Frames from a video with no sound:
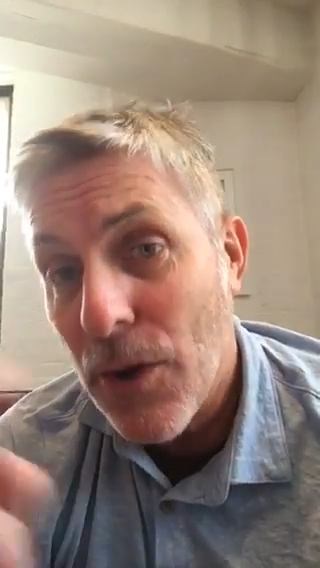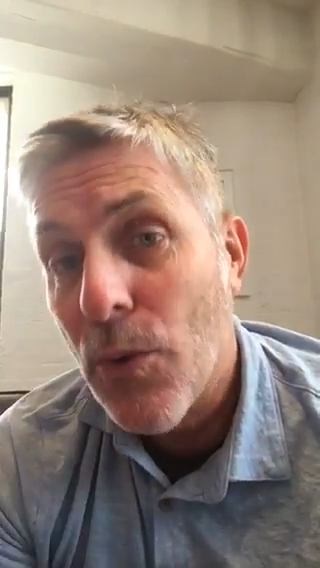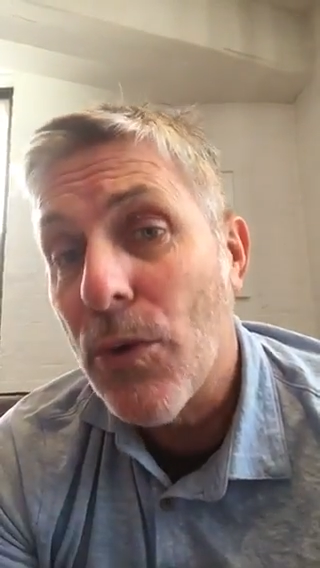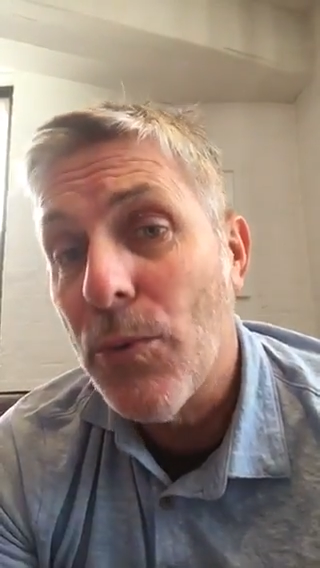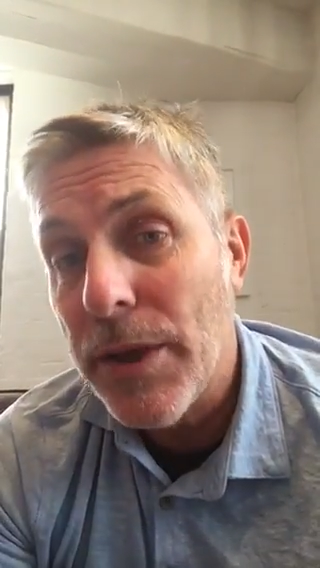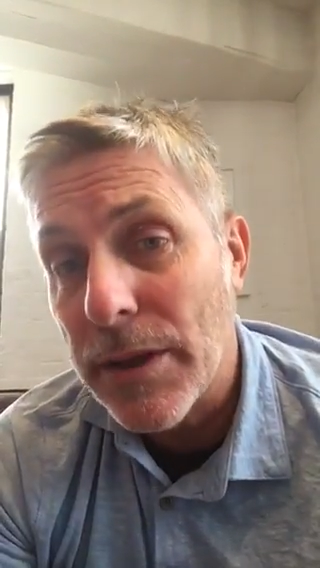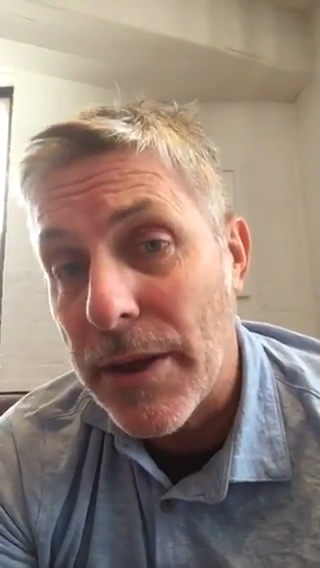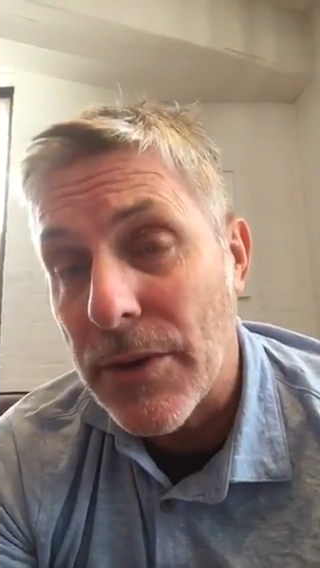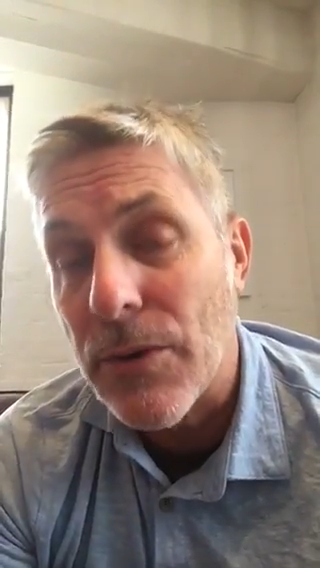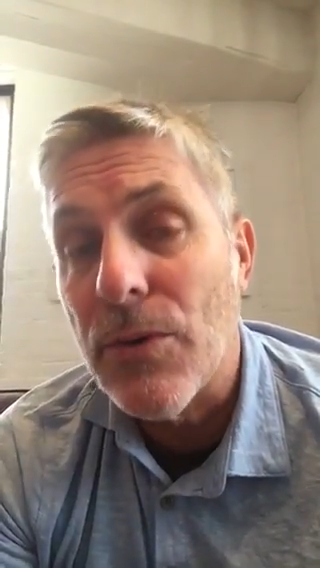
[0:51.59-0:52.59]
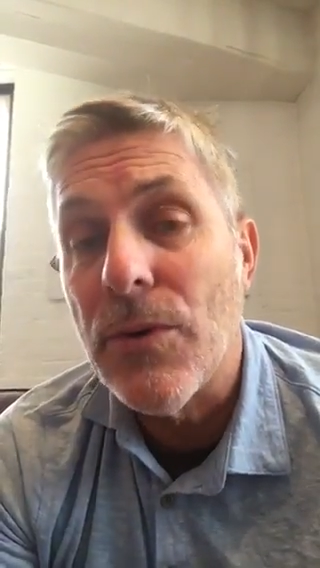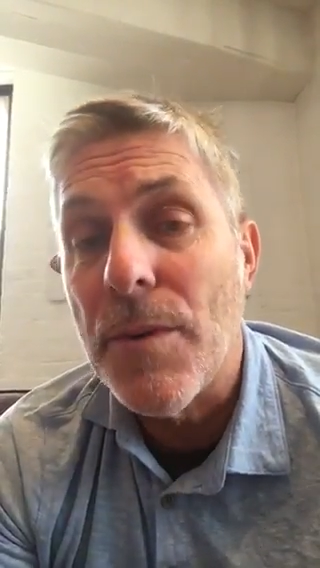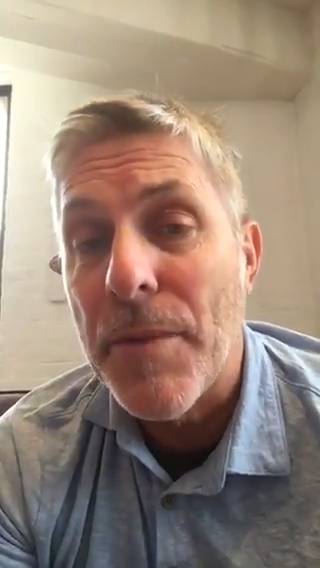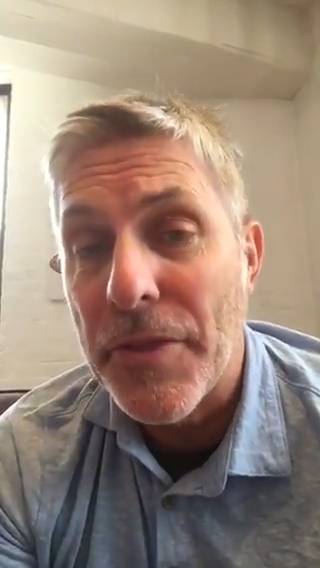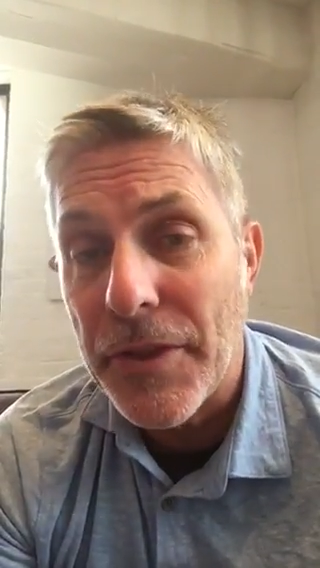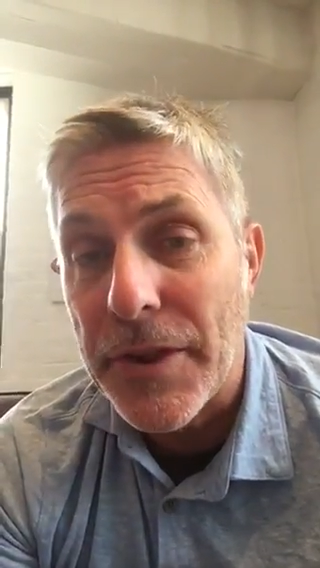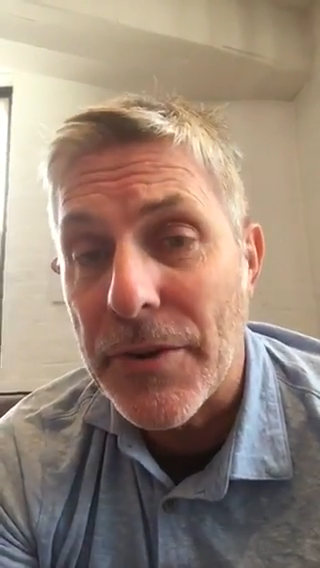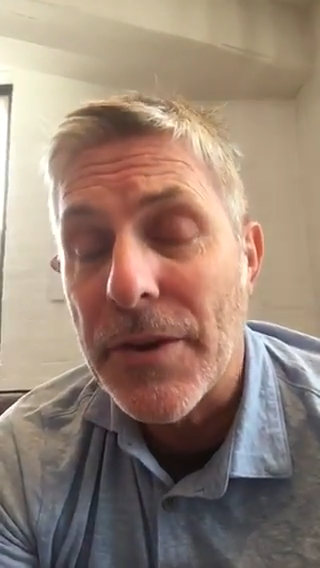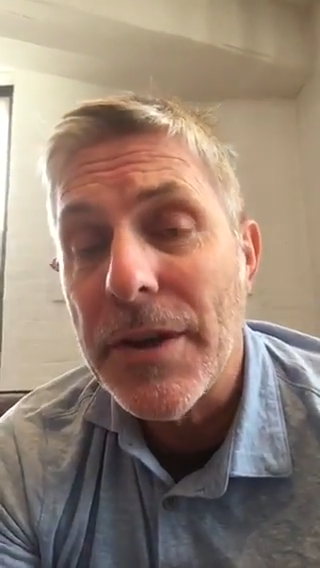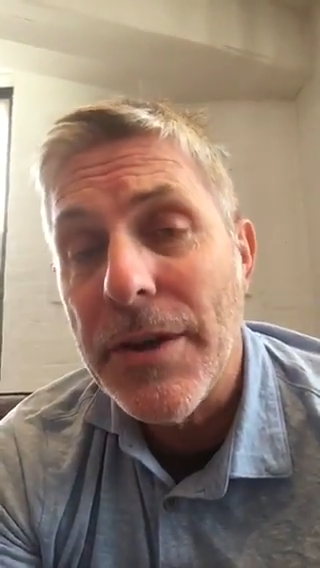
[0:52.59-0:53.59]
or a week later, a month
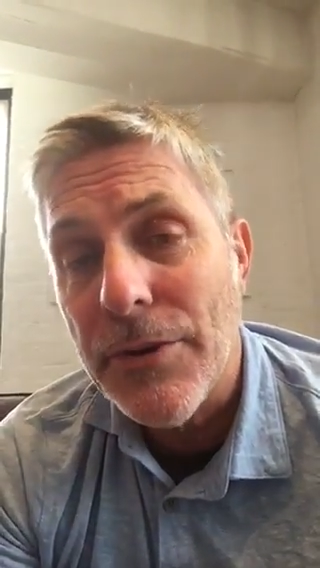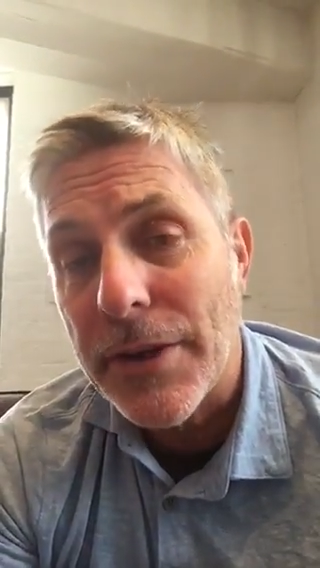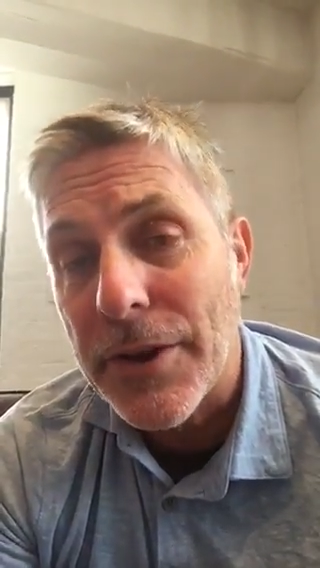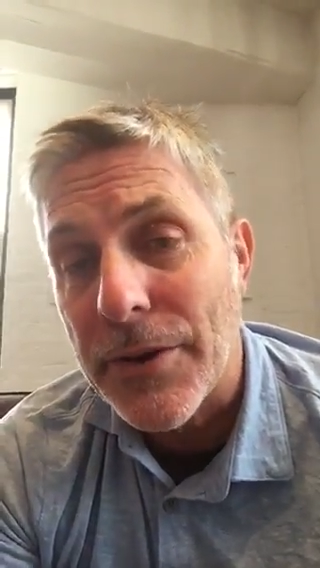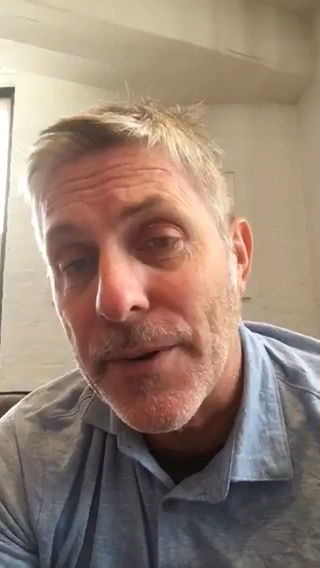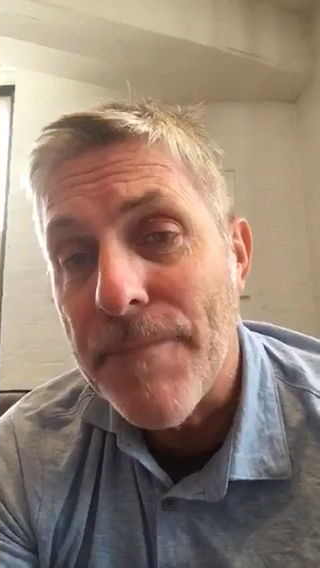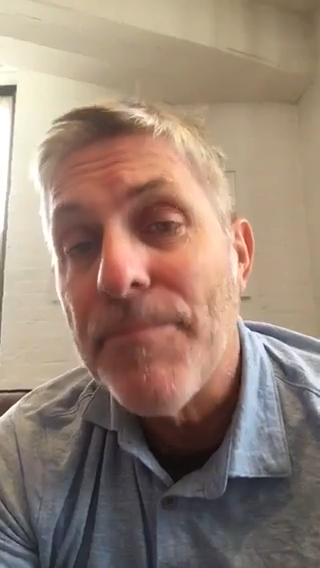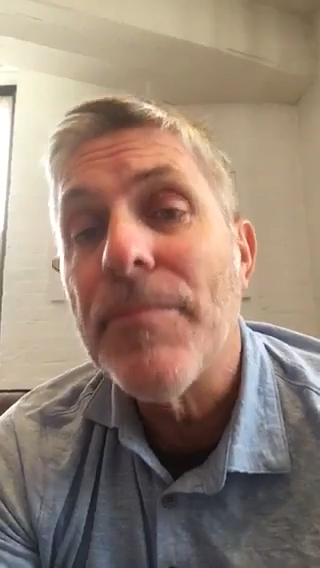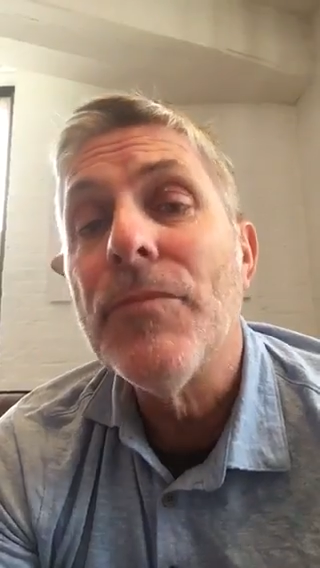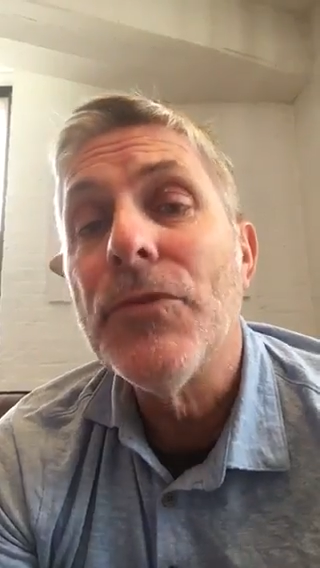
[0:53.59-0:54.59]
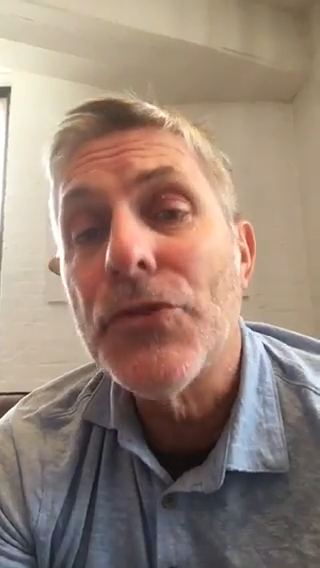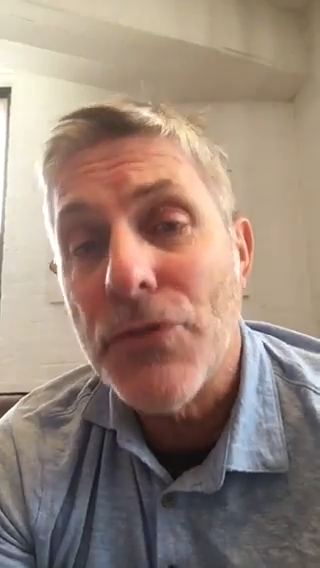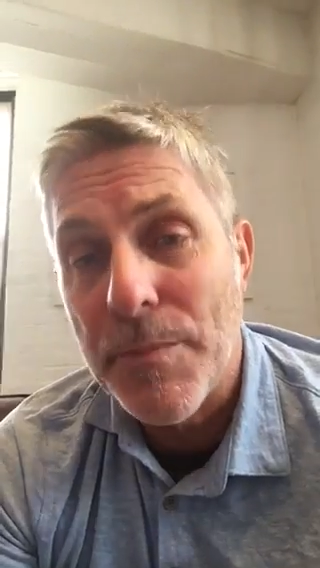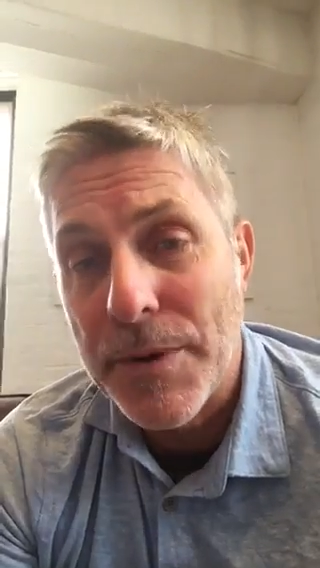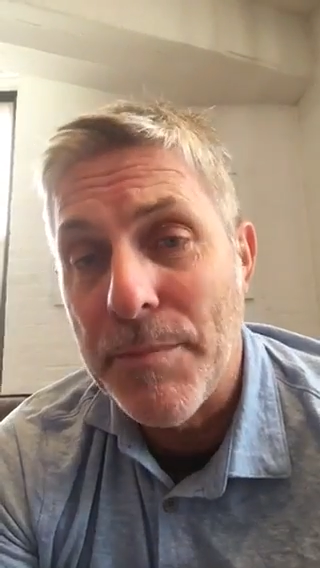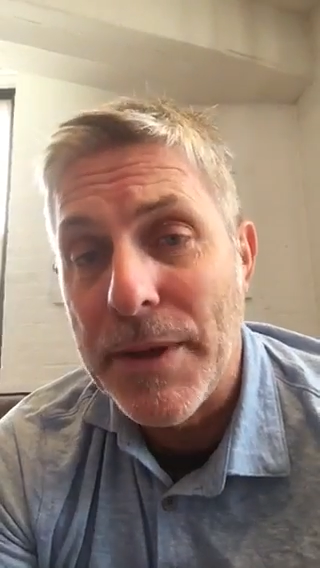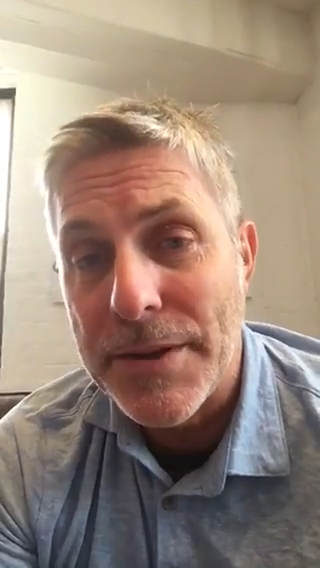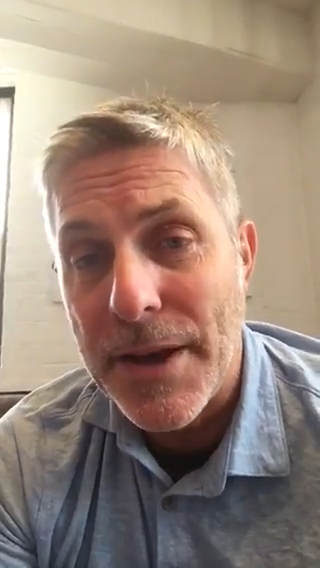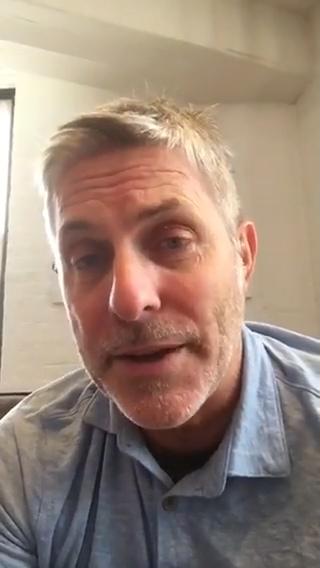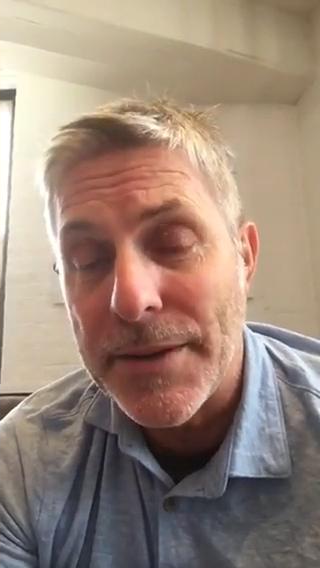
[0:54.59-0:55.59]
later, a year later, Trump can be
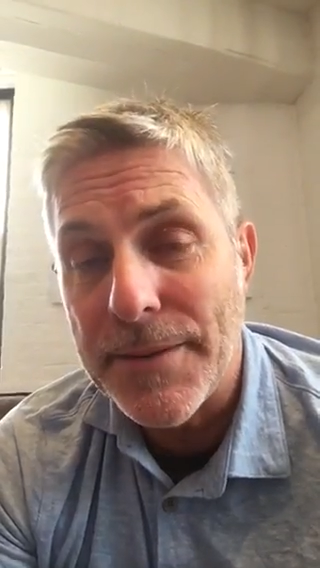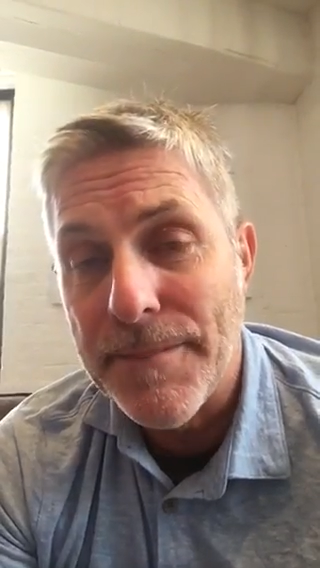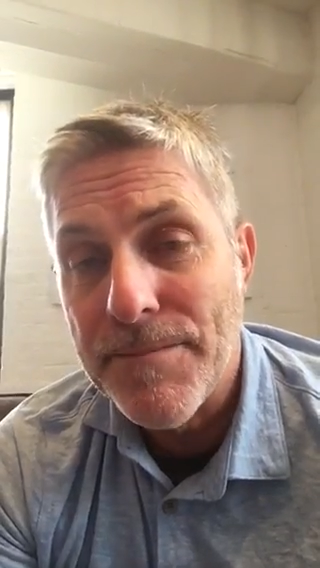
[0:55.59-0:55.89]
indicted.